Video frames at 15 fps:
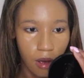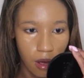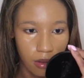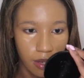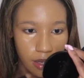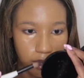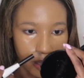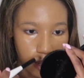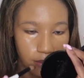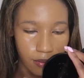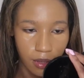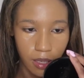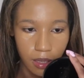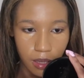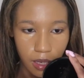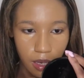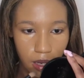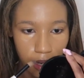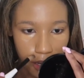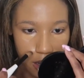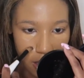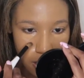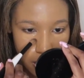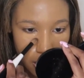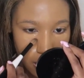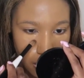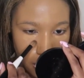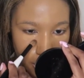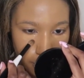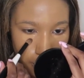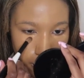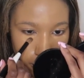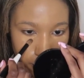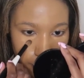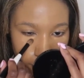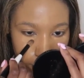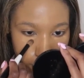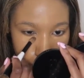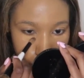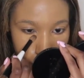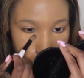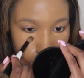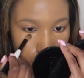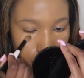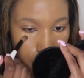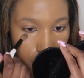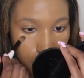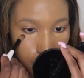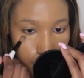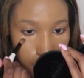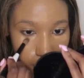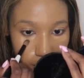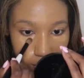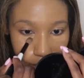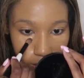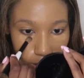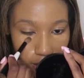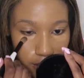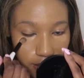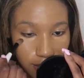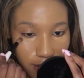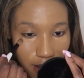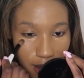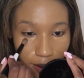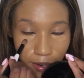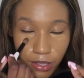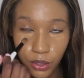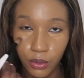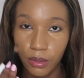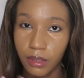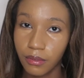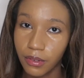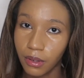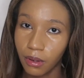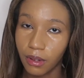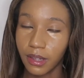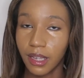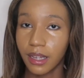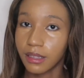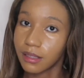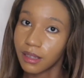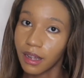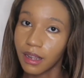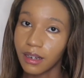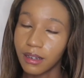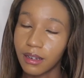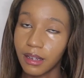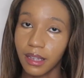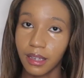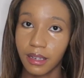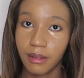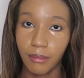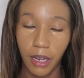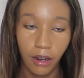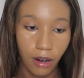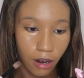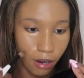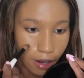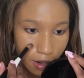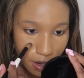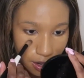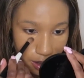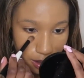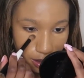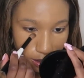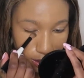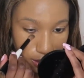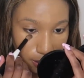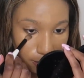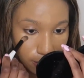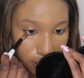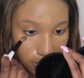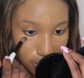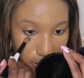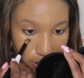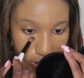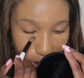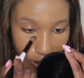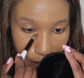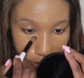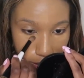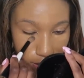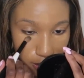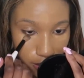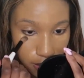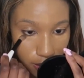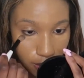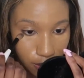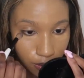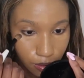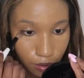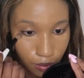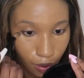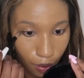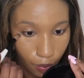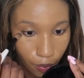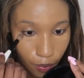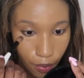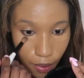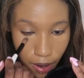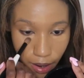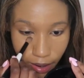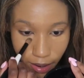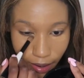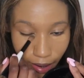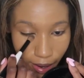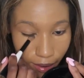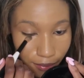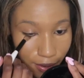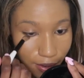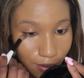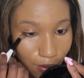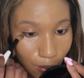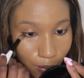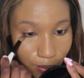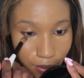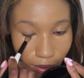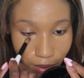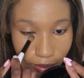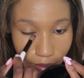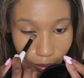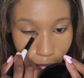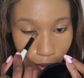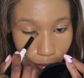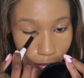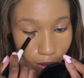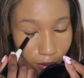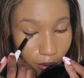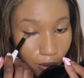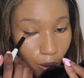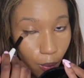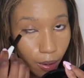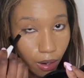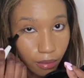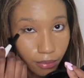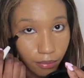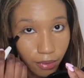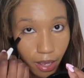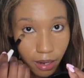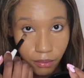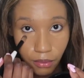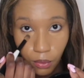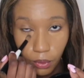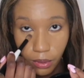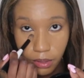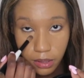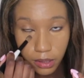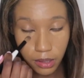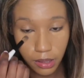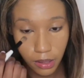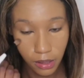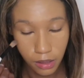on like life lately, and the first things we're going to talk about is like how I truly feel on the inside, like in my heart and like everything like that. So I have like notes here, so I'm going to be going off of that, of course.